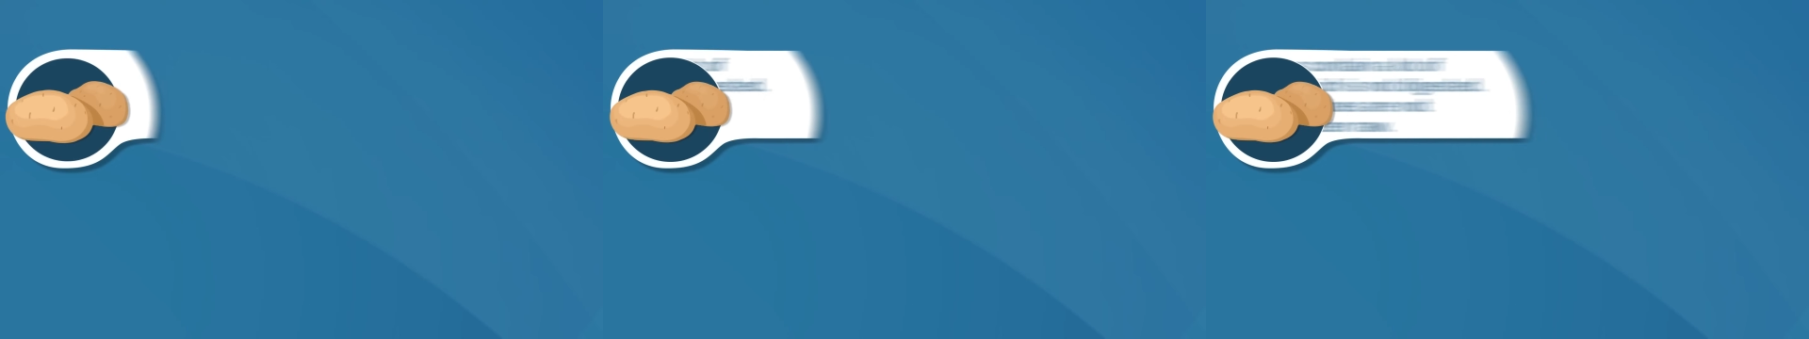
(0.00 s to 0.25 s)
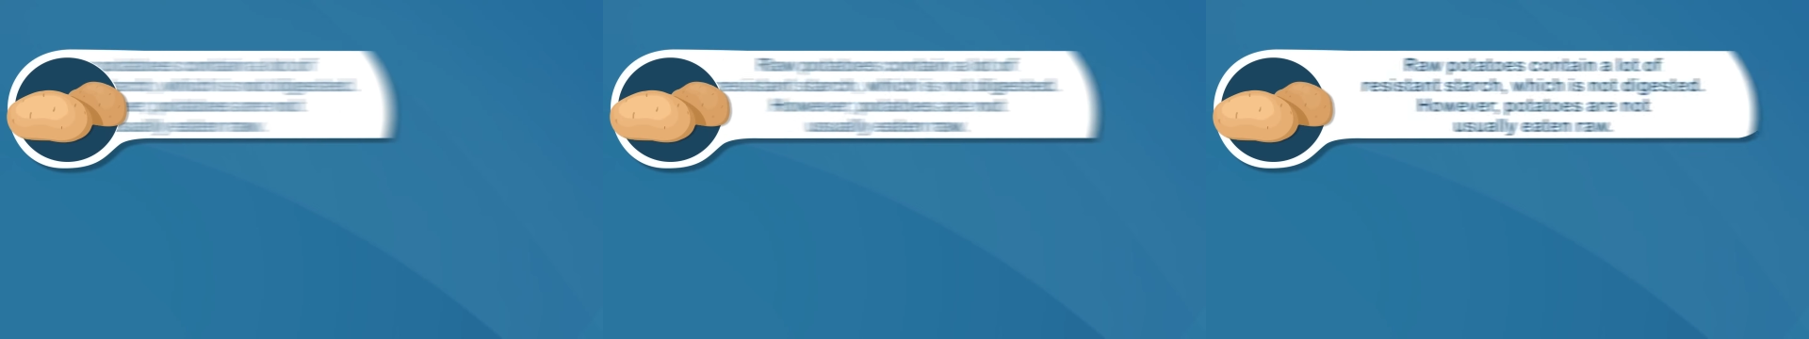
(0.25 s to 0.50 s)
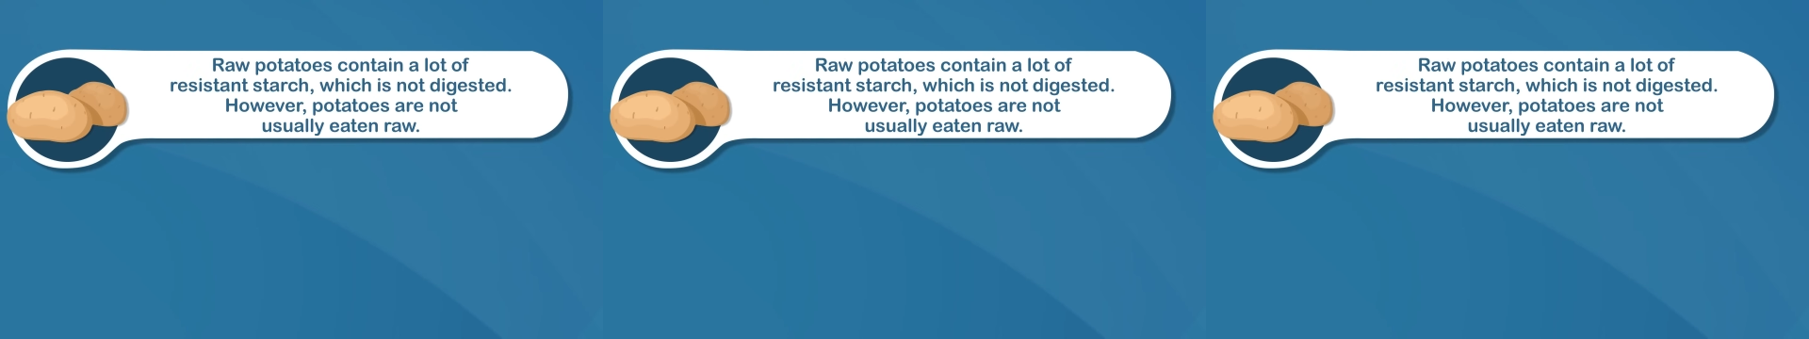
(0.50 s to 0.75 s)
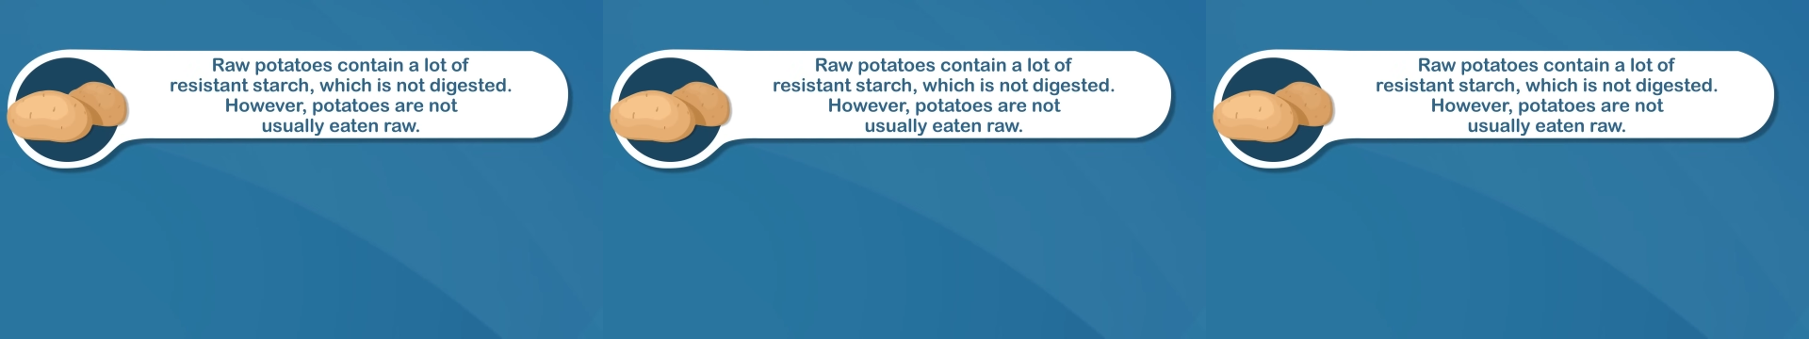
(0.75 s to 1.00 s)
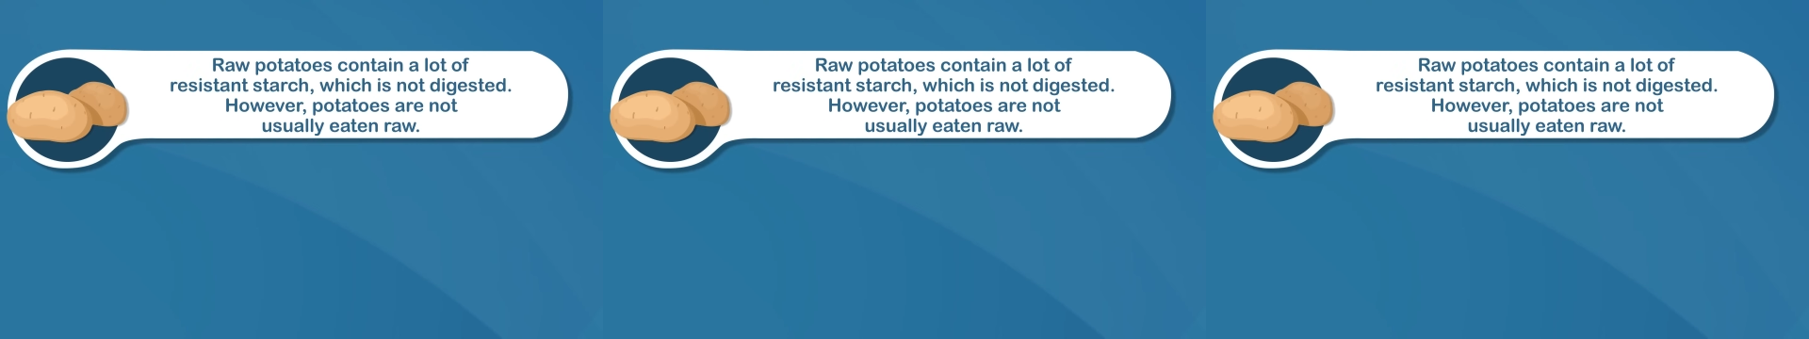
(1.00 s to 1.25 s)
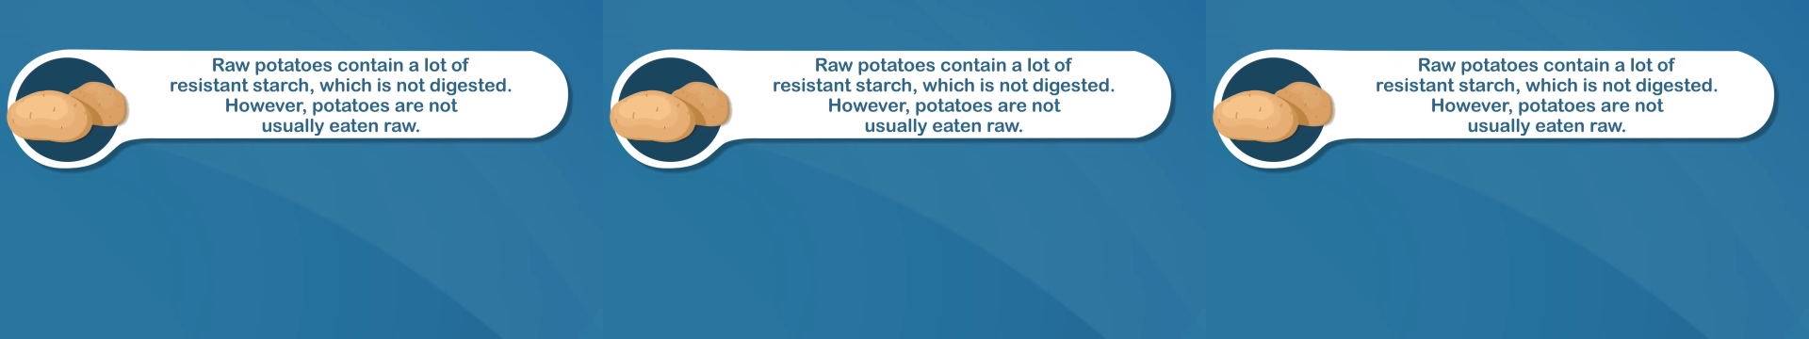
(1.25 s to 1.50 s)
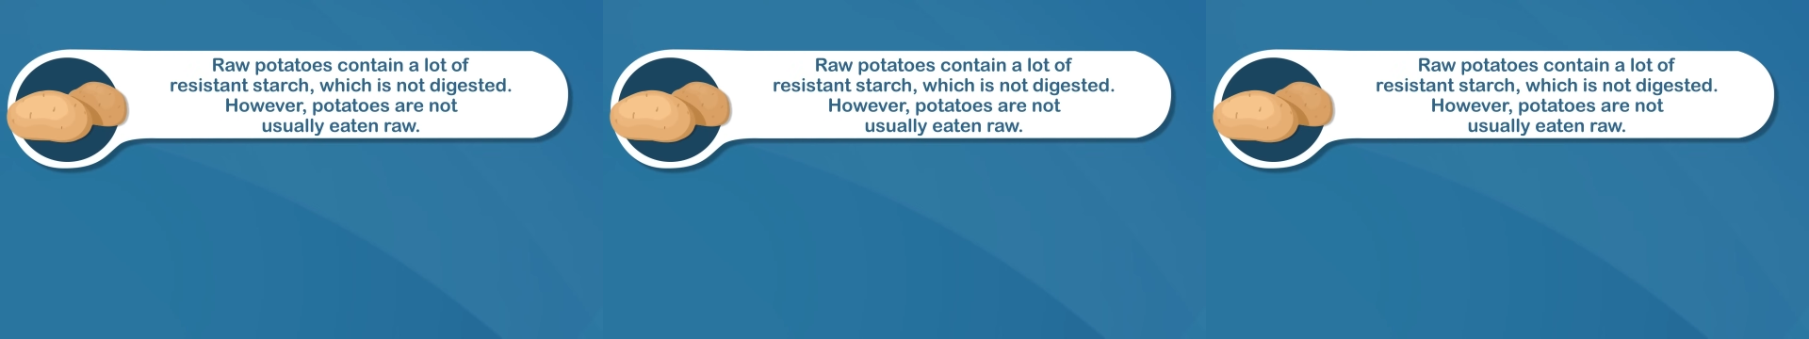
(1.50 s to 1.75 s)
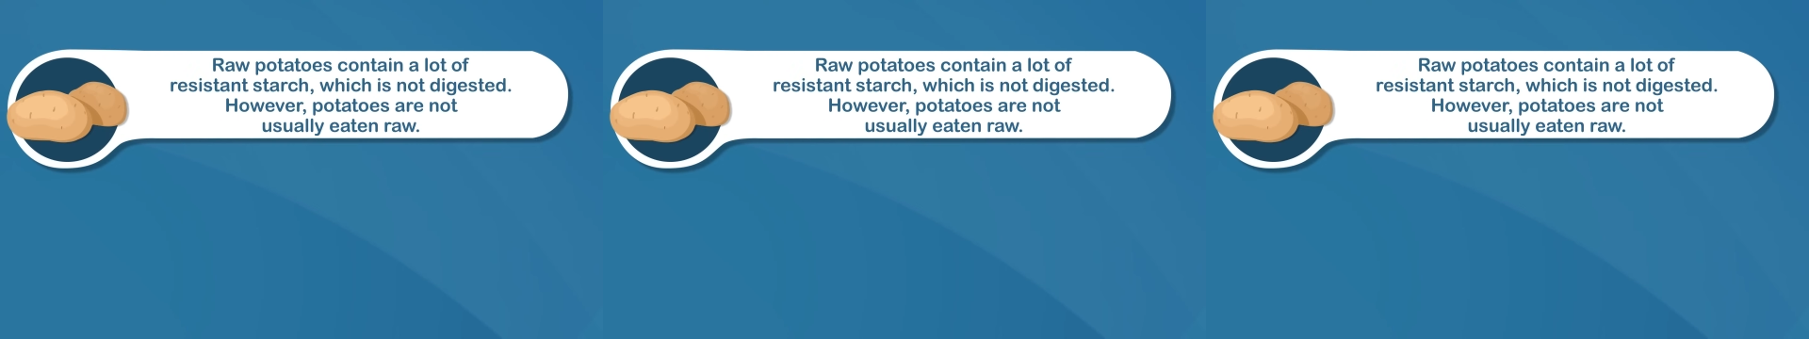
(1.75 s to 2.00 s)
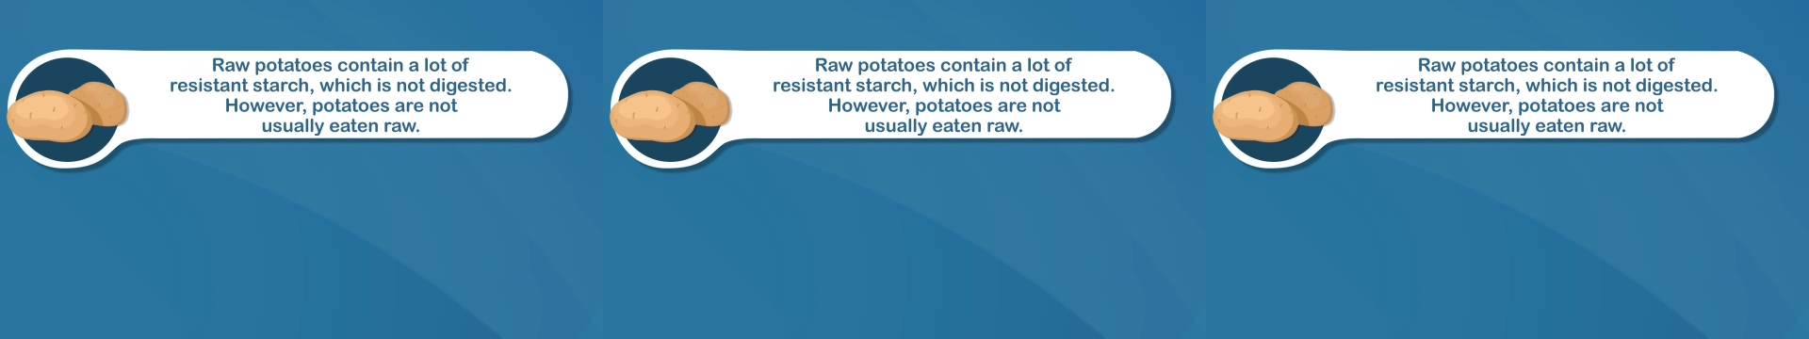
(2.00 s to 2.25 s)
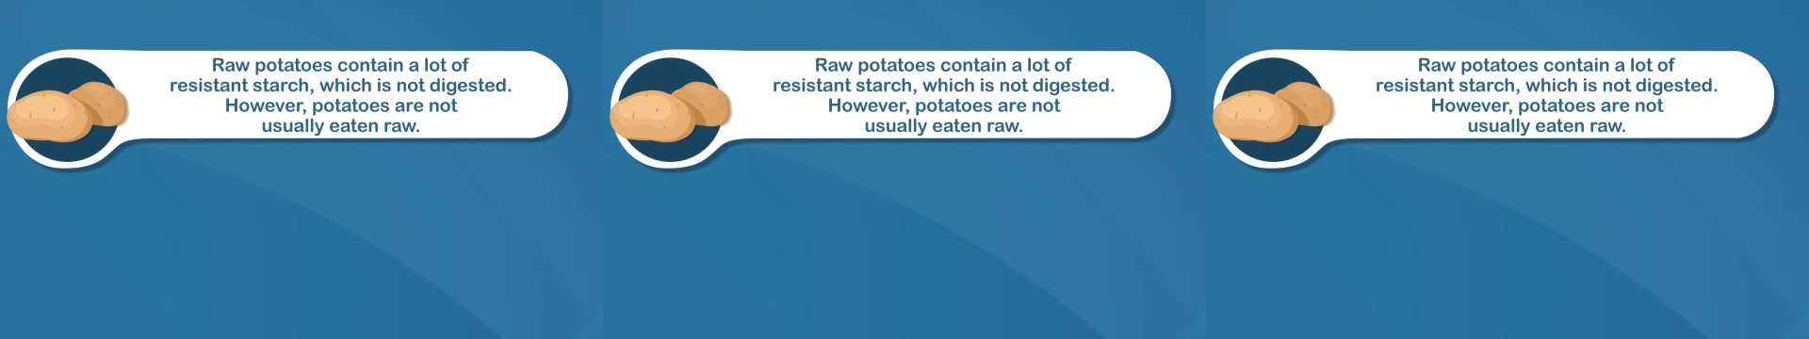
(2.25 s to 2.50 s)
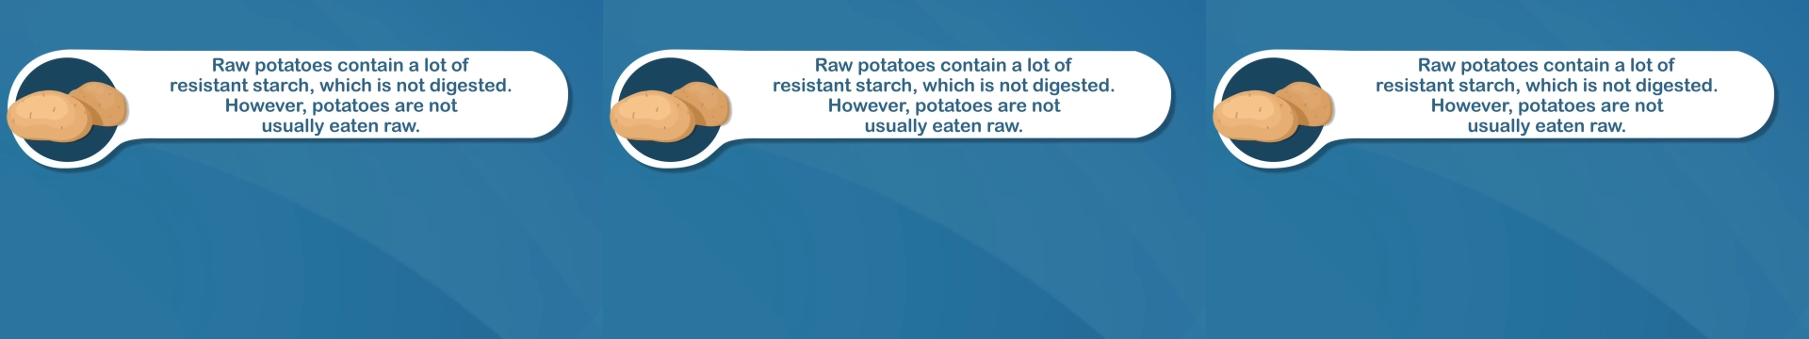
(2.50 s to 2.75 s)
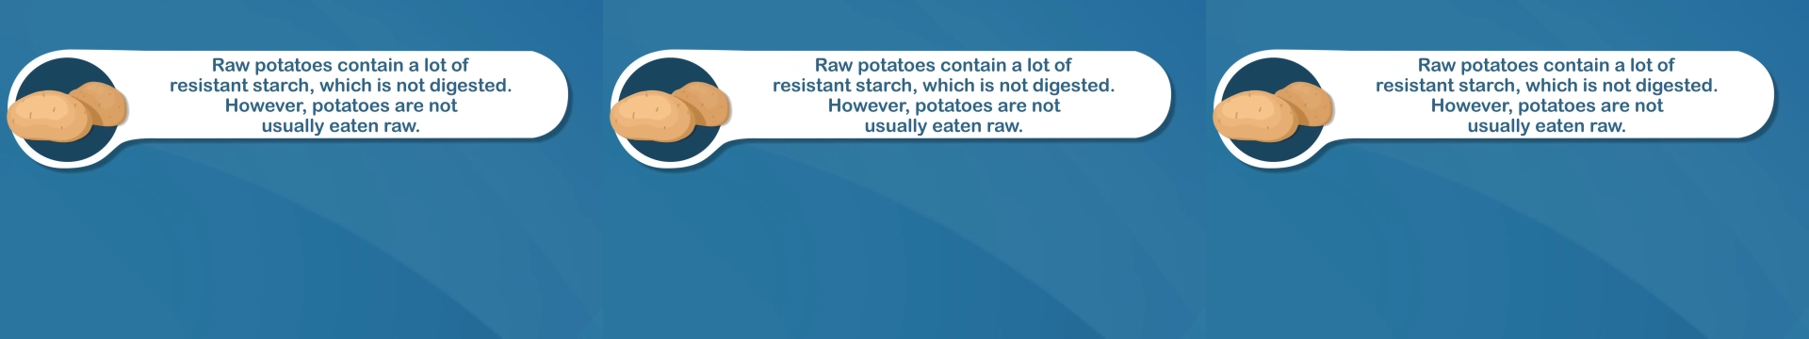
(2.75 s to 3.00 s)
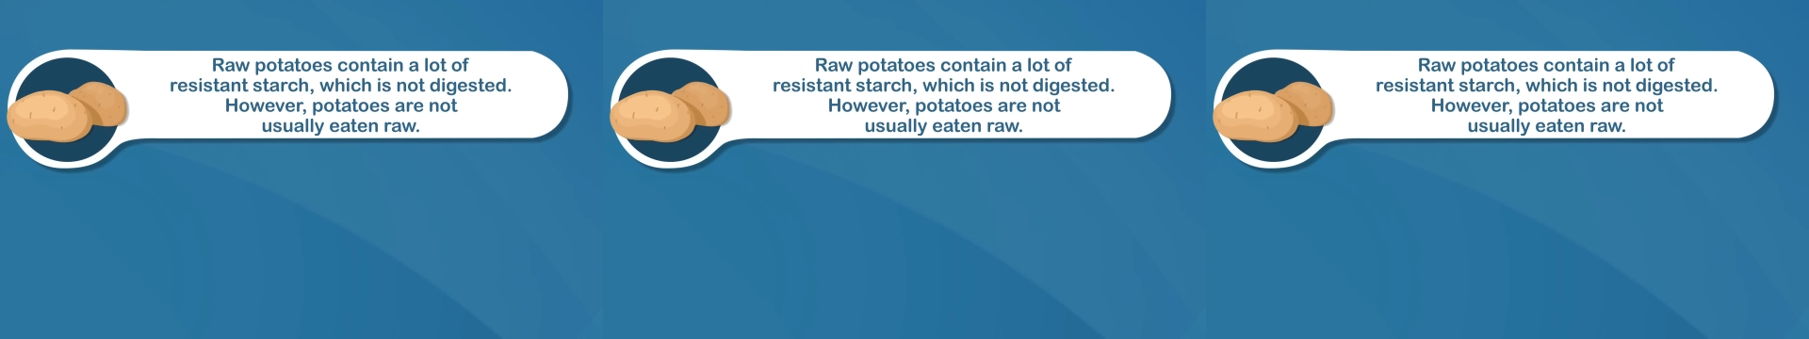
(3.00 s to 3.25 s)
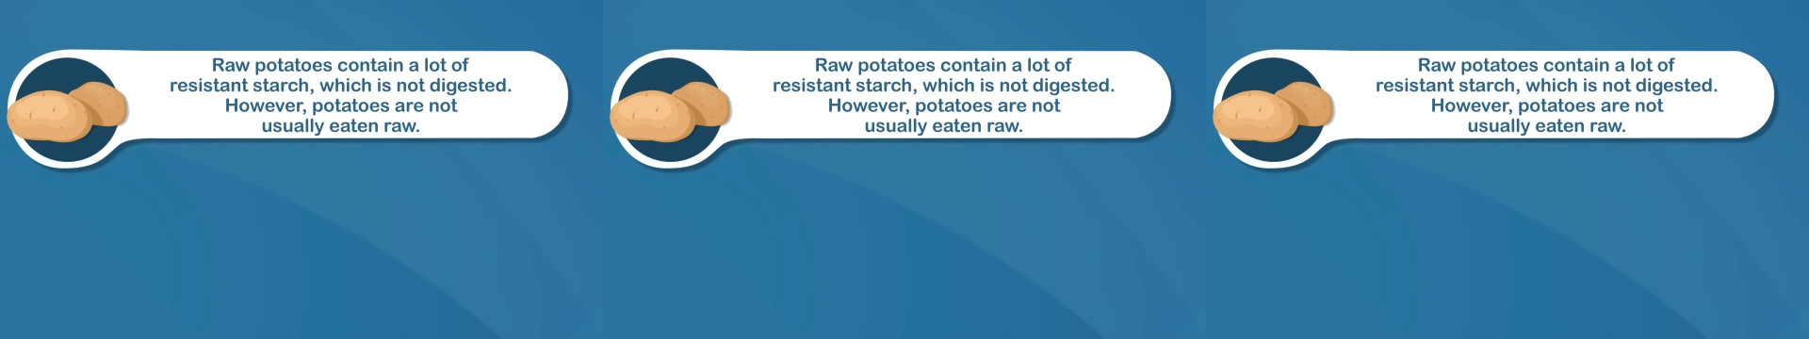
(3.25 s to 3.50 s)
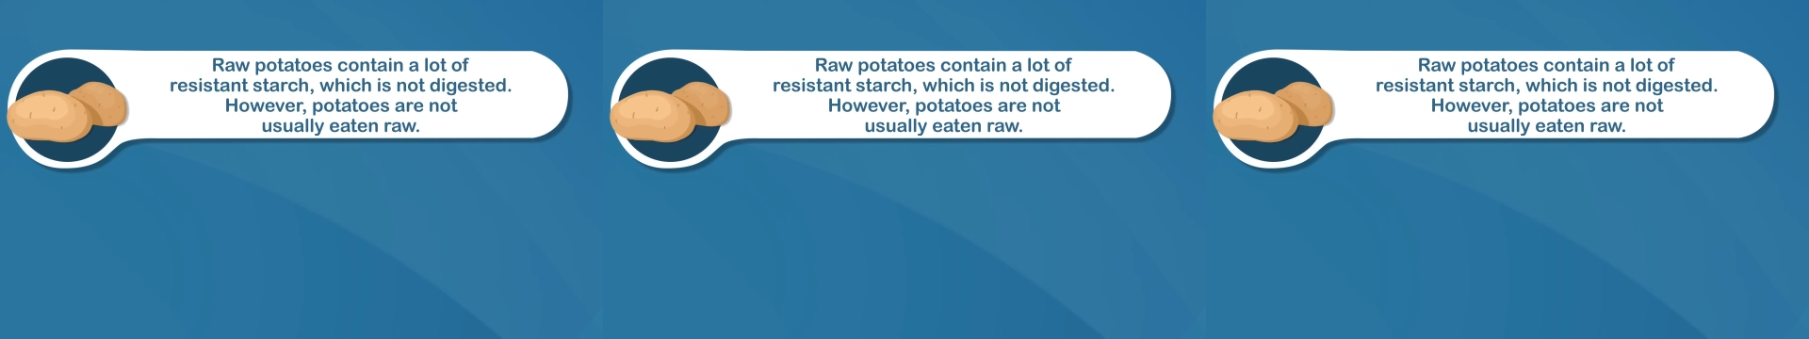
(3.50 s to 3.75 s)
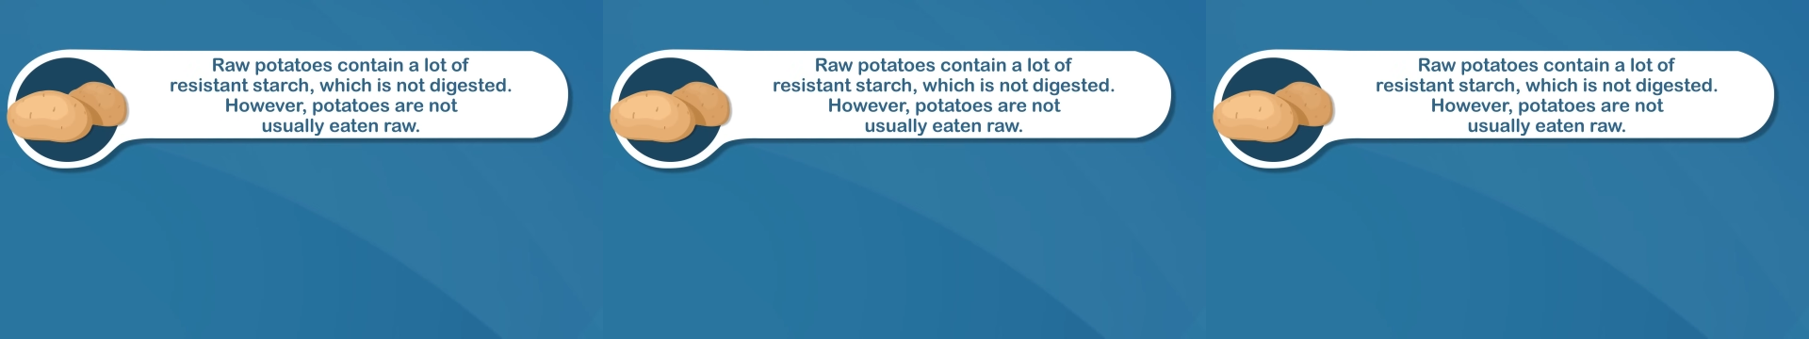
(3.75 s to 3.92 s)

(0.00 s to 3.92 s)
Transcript: (no speaker visible)